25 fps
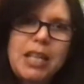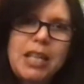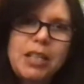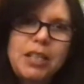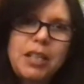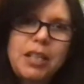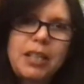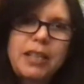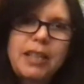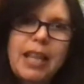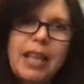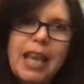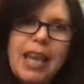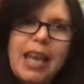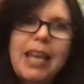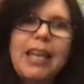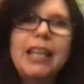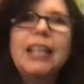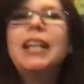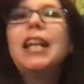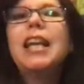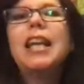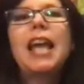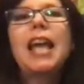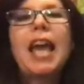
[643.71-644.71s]
to
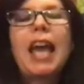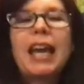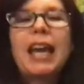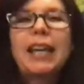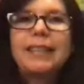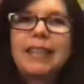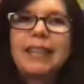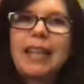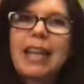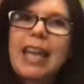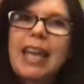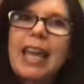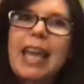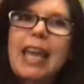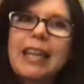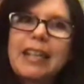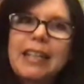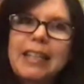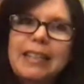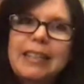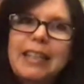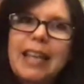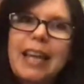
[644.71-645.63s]
that as I edit